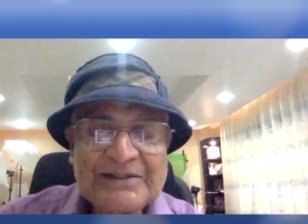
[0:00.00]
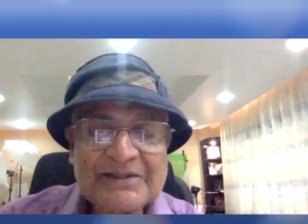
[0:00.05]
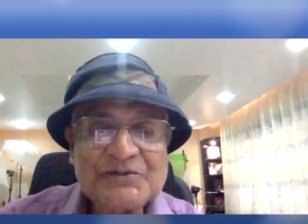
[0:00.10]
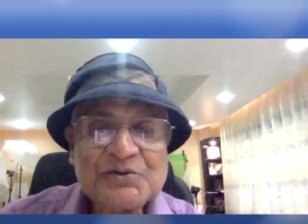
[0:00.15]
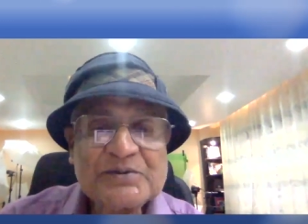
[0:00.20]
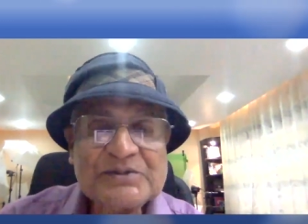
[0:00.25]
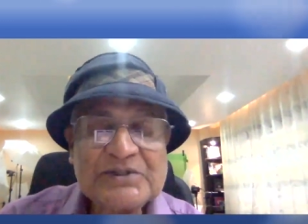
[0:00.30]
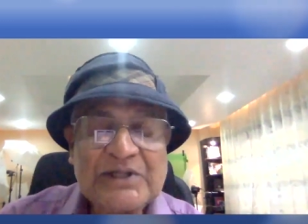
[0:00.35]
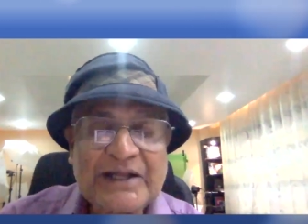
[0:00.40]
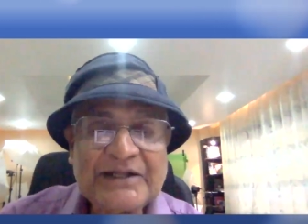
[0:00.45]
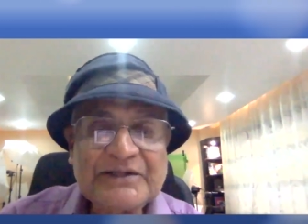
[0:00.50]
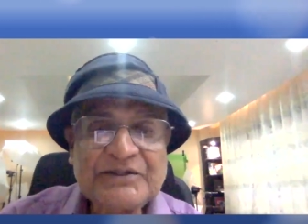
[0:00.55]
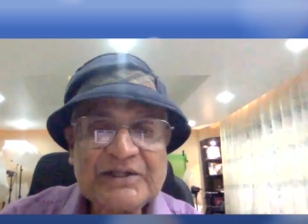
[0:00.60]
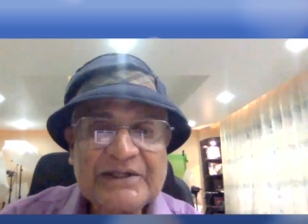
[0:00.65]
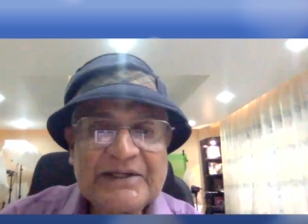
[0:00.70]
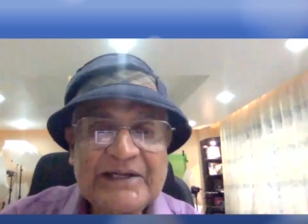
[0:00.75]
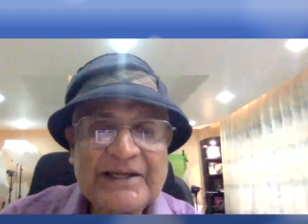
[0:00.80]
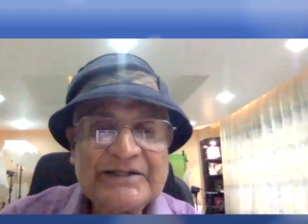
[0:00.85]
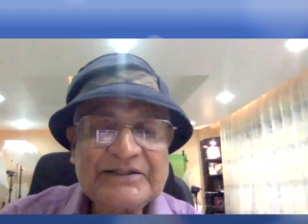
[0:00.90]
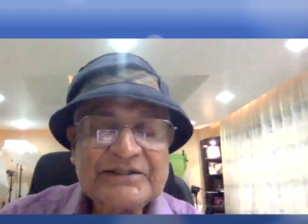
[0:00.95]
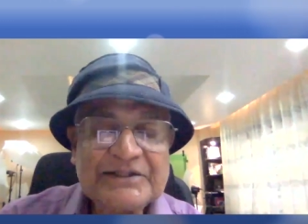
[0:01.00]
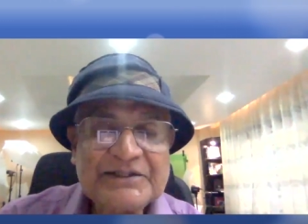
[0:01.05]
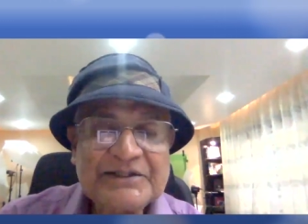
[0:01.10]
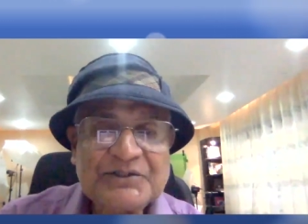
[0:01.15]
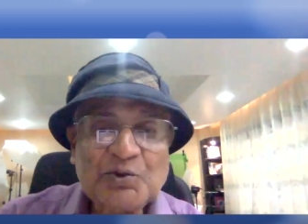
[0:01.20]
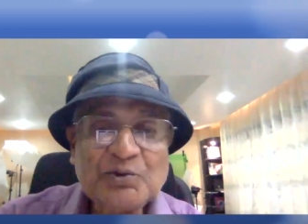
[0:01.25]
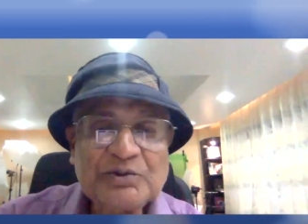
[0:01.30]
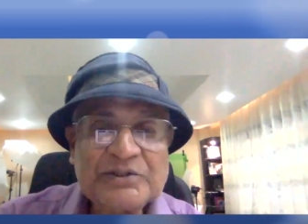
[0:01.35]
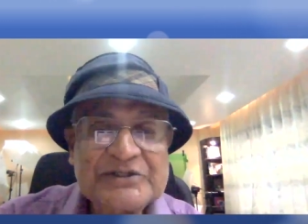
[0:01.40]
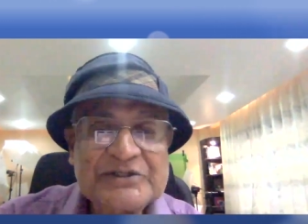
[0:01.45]
this was
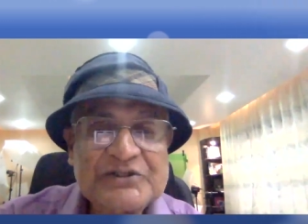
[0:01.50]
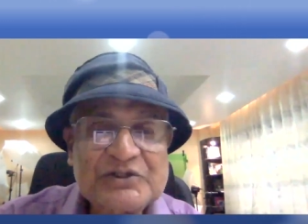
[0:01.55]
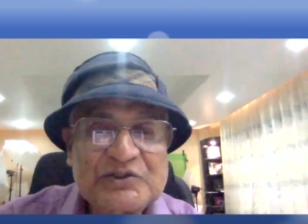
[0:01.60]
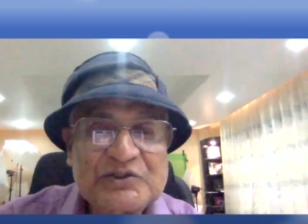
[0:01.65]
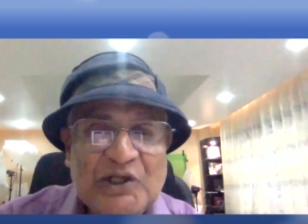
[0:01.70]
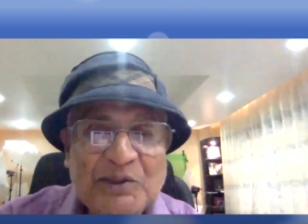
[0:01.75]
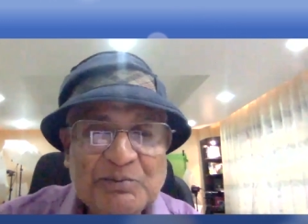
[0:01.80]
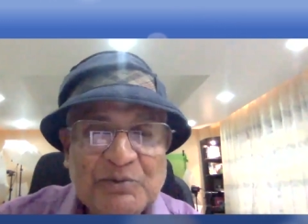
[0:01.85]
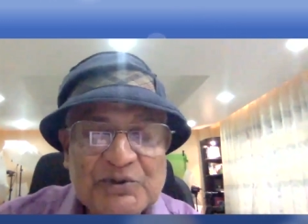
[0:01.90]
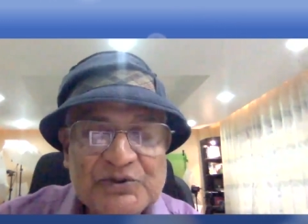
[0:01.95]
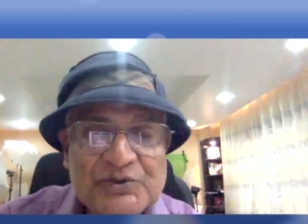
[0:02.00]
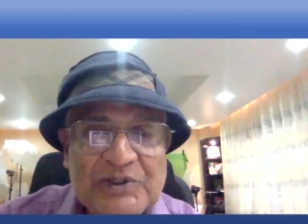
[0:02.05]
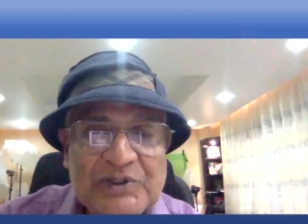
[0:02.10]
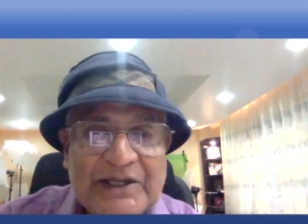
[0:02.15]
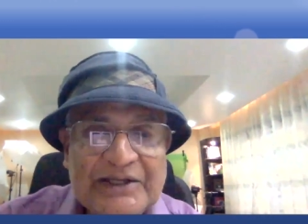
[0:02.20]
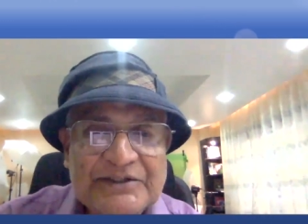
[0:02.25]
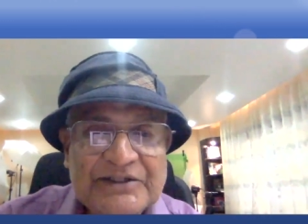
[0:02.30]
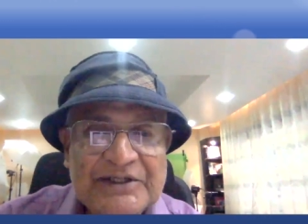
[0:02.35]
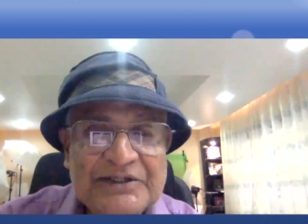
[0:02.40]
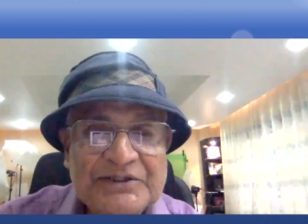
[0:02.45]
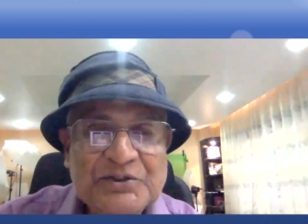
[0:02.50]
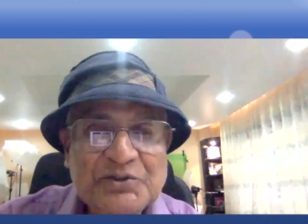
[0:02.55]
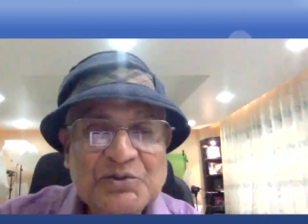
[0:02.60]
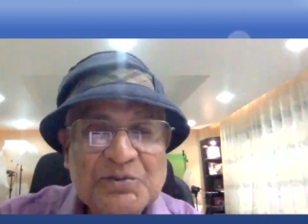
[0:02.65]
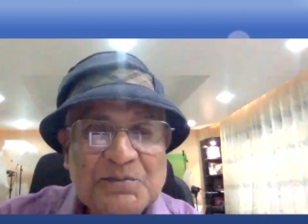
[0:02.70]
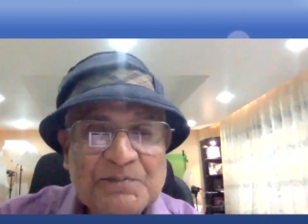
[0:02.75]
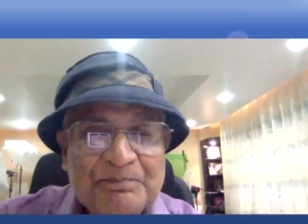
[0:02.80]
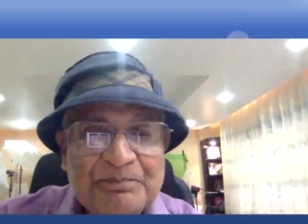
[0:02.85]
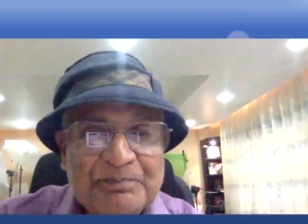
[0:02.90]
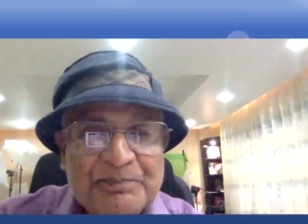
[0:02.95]
1982, this is almost
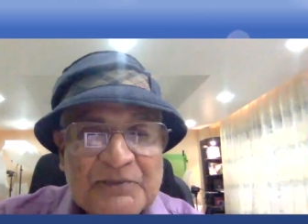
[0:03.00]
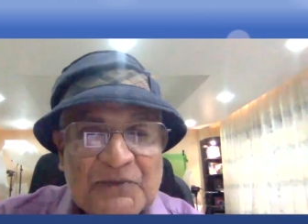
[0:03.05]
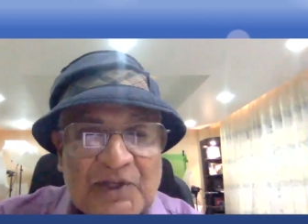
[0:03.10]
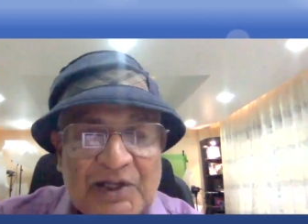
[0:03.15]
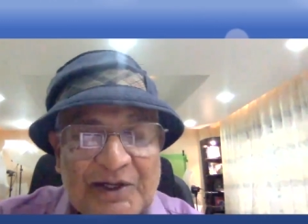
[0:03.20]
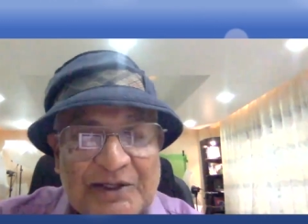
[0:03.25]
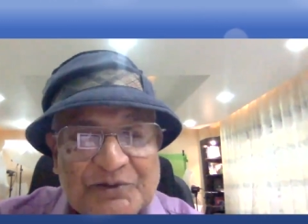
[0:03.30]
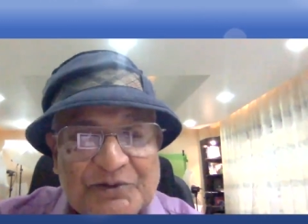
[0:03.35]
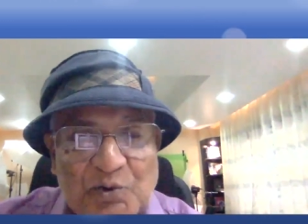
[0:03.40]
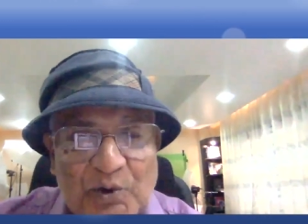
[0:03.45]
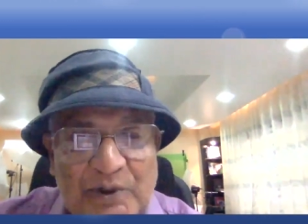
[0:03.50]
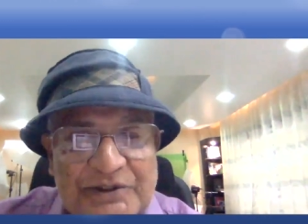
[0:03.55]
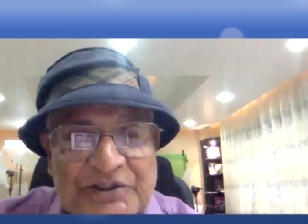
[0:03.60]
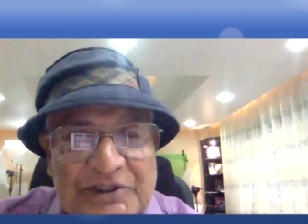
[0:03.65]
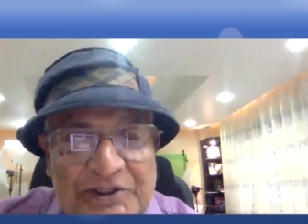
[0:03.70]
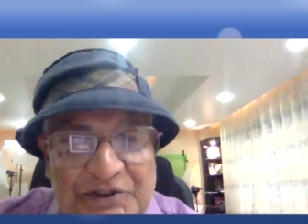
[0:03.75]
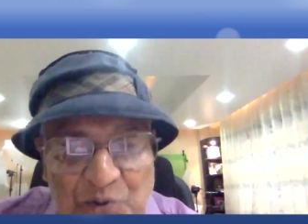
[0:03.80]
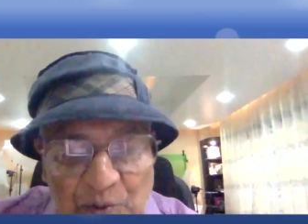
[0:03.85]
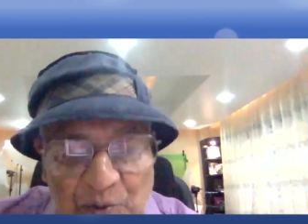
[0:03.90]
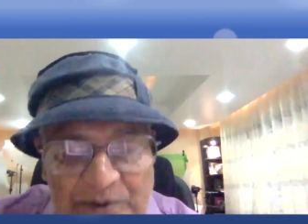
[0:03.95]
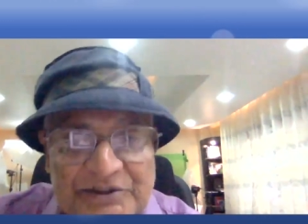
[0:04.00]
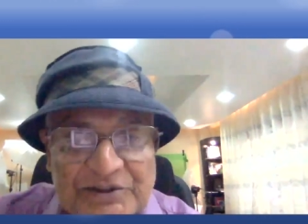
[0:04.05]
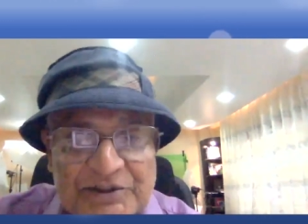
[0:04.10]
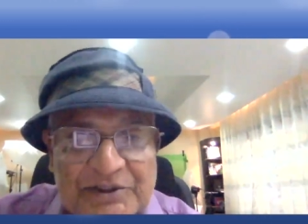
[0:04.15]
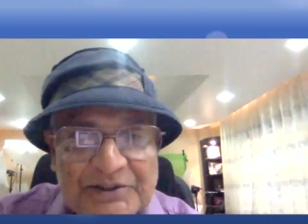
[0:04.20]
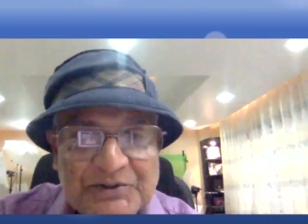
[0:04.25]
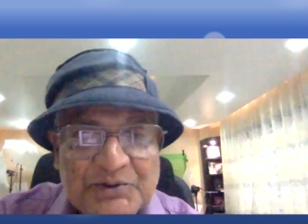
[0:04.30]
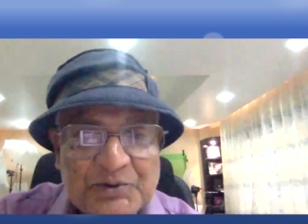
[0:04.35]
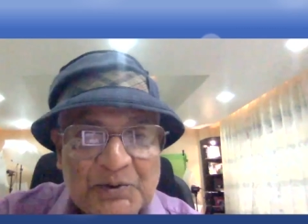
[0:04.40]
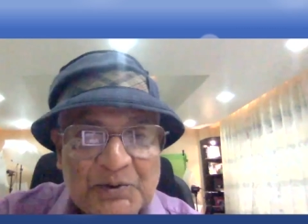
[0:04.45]

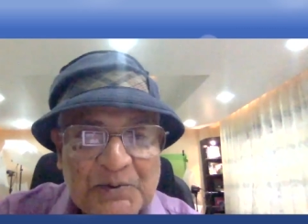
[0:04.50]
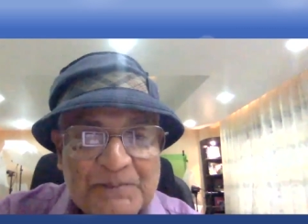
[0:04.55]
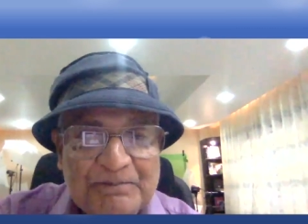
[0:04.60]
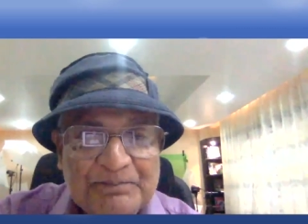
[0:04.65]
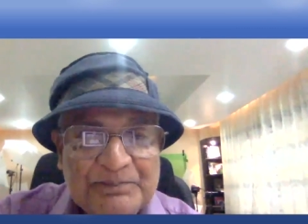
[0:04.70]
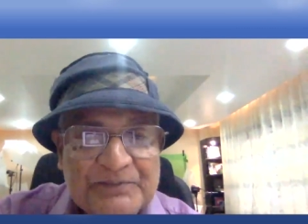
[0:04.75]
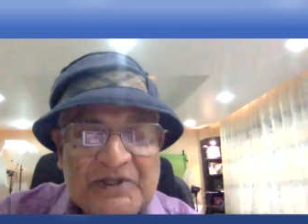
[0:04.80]
2022.